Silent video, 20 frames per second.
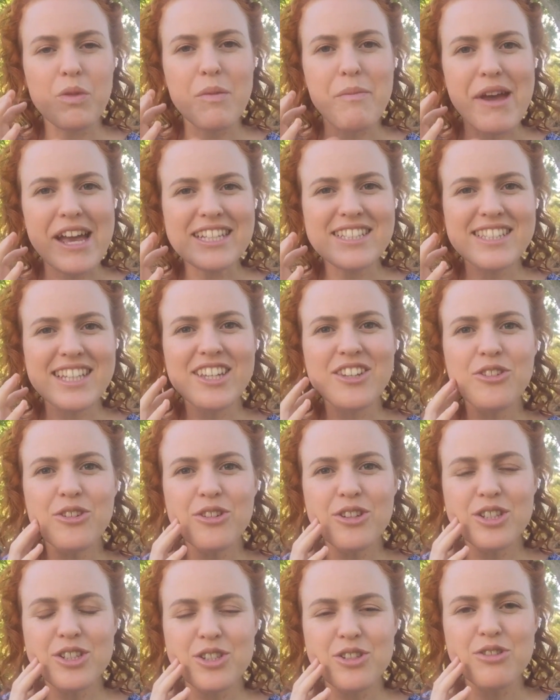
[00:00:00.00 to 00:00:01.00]
the best thing
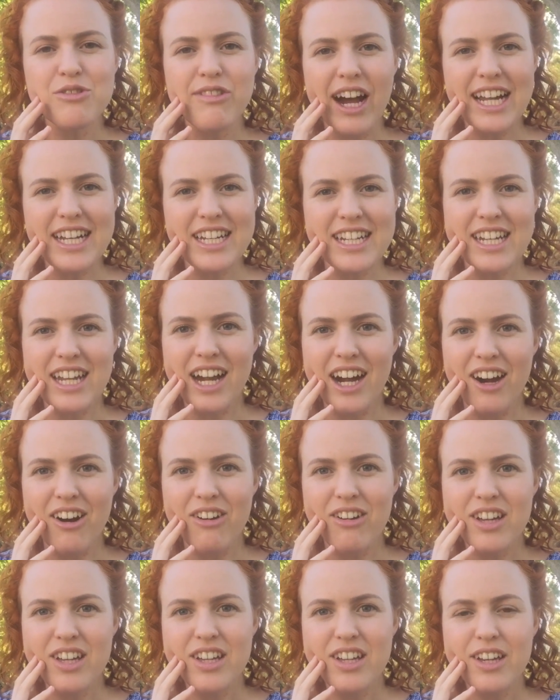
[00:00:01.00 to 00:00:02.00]
you could do right
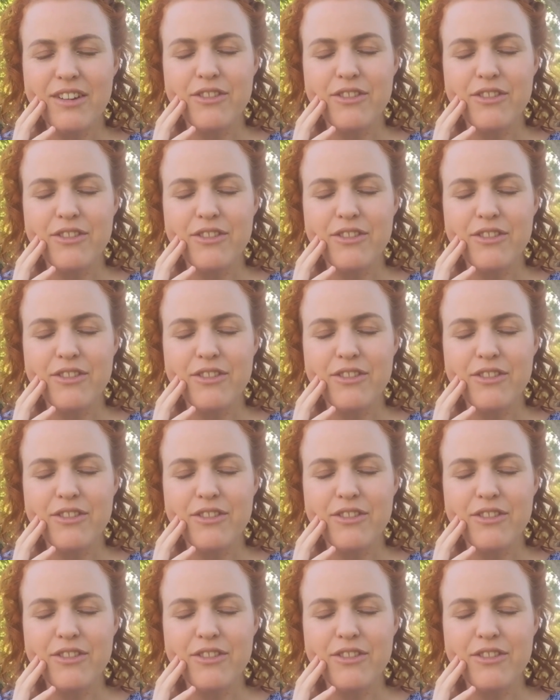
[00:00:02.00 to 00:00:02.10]
now,